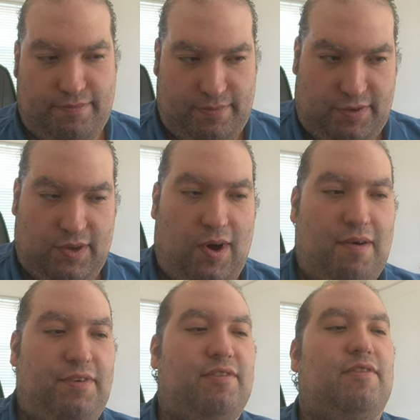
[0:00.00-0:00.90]
So
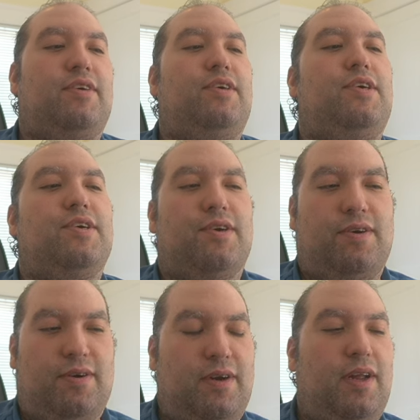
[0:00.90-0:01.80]
obviously
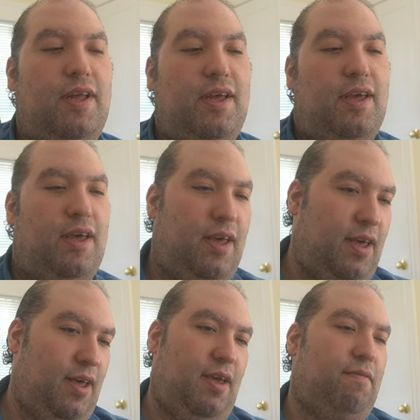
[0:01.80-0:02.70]
here,
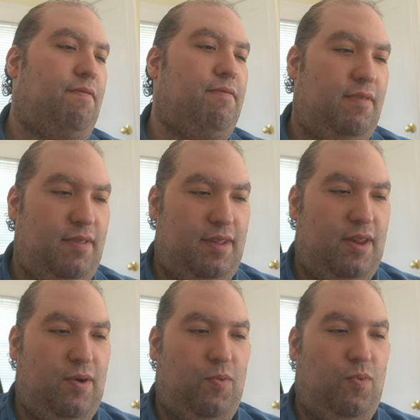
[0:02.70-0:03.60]
if
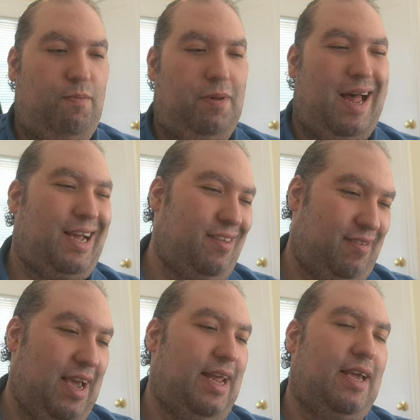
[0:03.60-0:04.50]
black
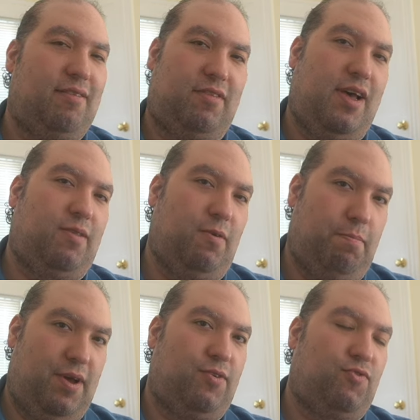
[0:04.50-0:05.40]
is getting his knight to a
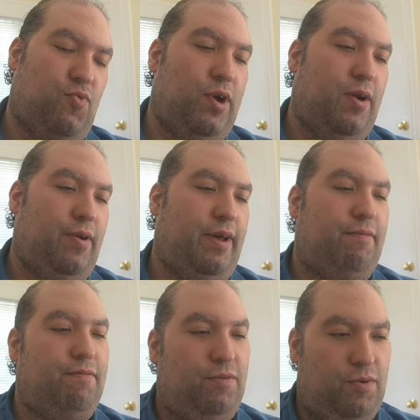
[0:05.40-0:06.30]
better square on
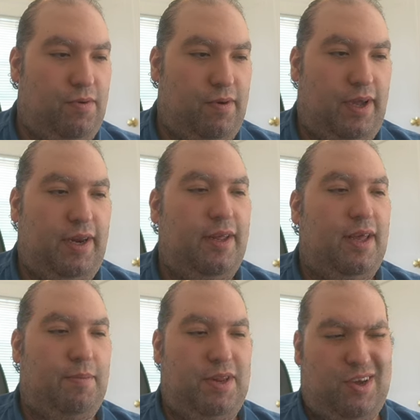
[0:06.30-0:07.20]
f4, right?
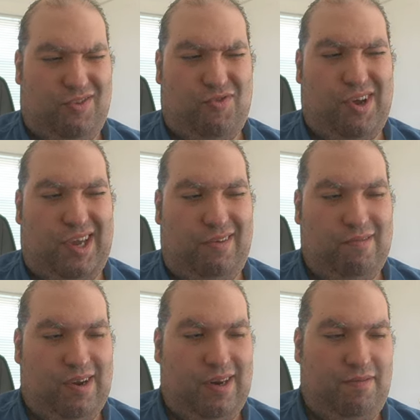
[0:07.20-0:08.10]
I mean, he could
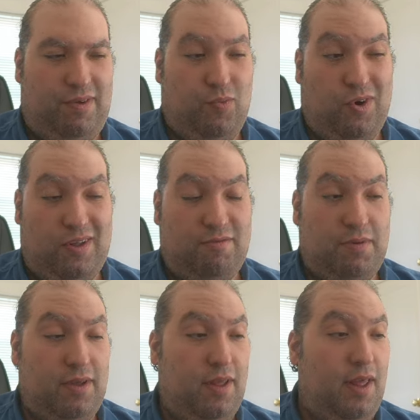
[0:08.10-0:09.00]
trade, right, if he wants,
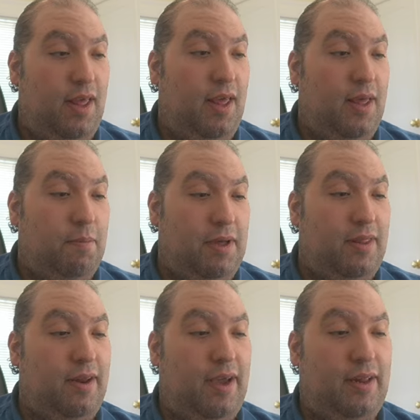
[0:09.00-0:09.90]

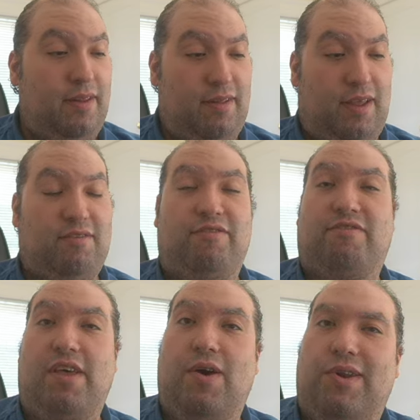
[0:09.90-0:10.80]
but the knight doesn't
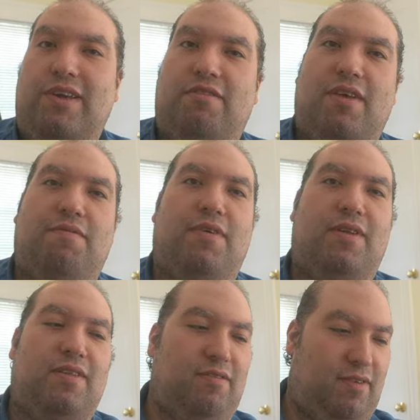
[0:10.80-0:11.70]
stay on
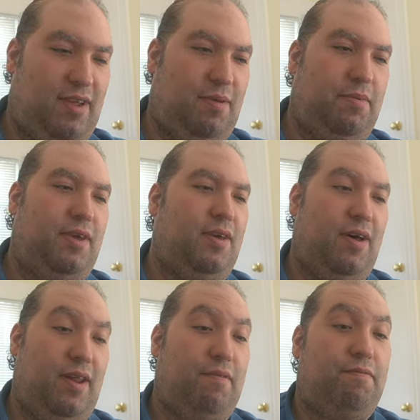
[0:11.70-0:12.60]
e7. It's going to be
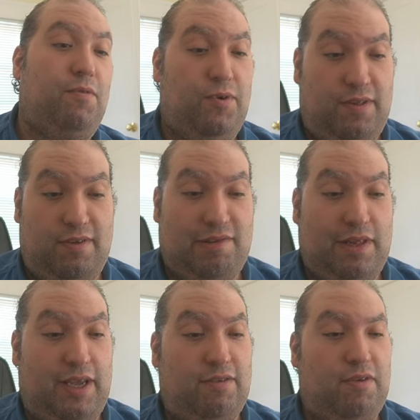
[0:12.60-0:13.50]
on f4 in
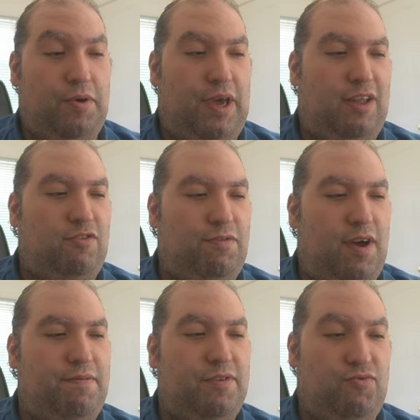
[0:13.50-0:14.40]
this line. So
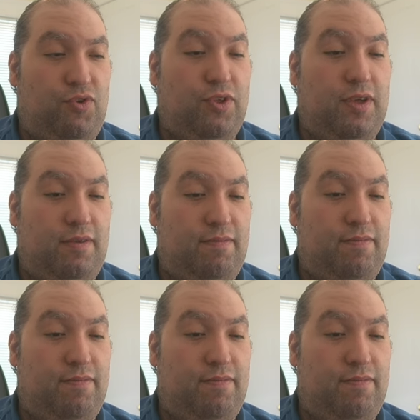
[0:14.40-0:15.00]
h5 is really